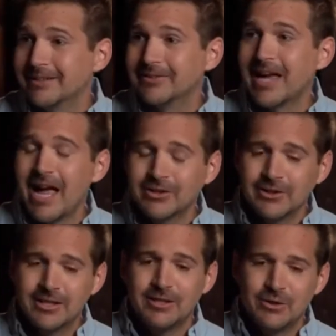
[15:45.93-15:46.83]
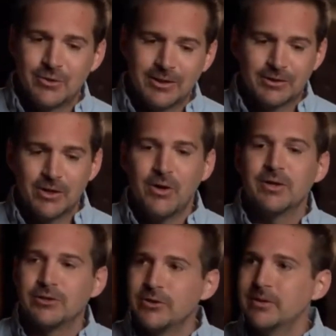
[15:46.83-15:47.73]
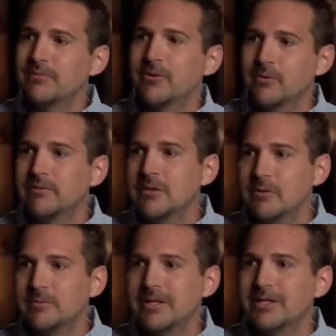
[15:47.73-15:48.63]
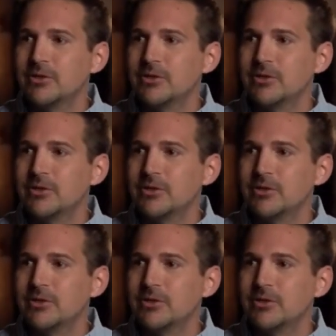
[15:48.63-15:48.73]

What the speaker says: There's actually, you can go and queue up for a 1v1 pit,